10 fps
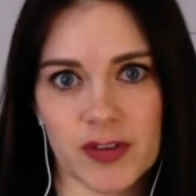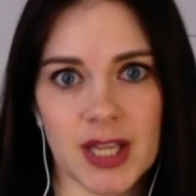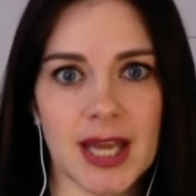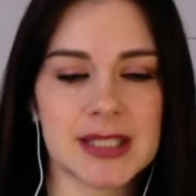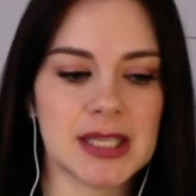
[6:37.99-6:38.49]
We've
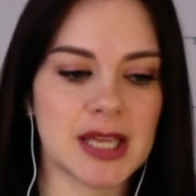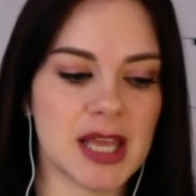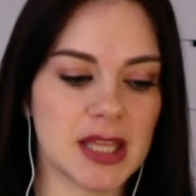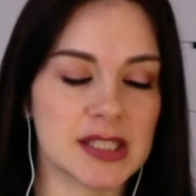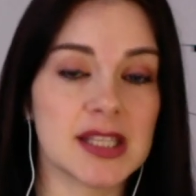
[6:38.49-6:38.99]

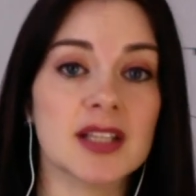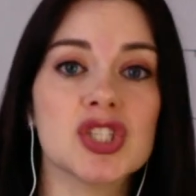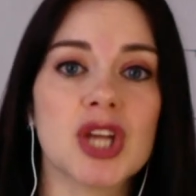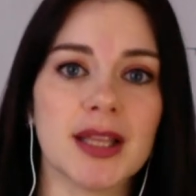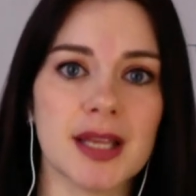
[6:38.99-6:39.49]
collected the
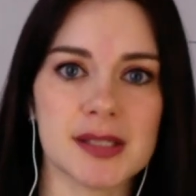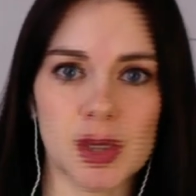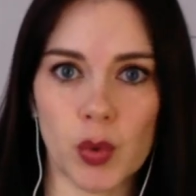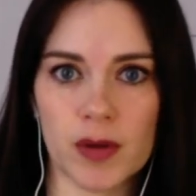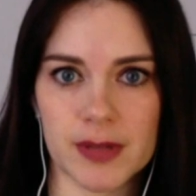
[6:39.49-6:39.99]
Sunshine
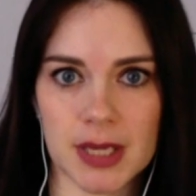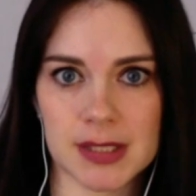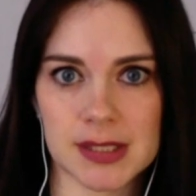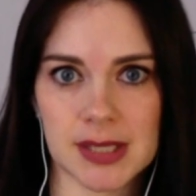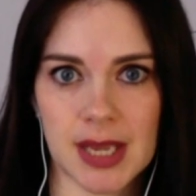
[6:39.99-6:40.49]
List
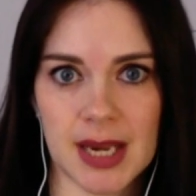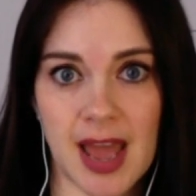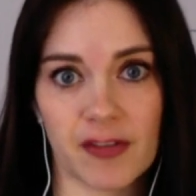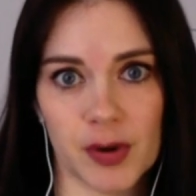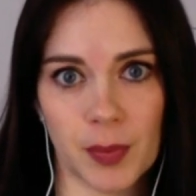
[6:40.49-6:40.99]
equivalents in
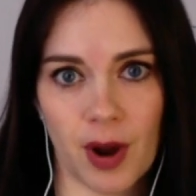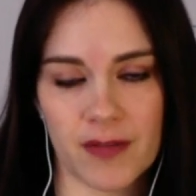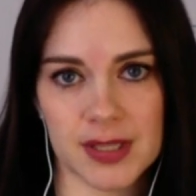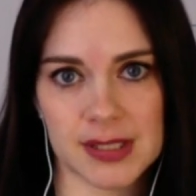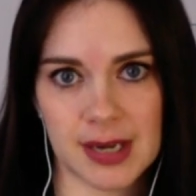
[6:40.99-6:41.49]
every
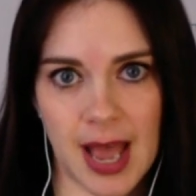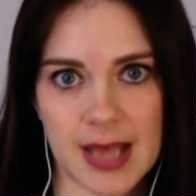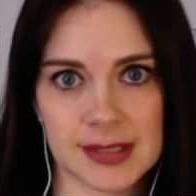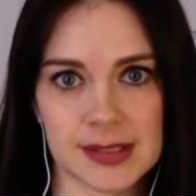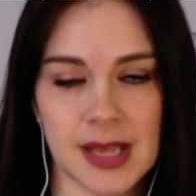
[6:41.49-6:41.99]
province that
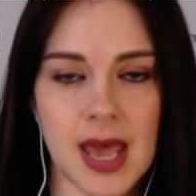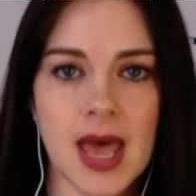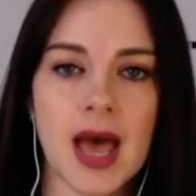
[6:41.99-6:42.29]
has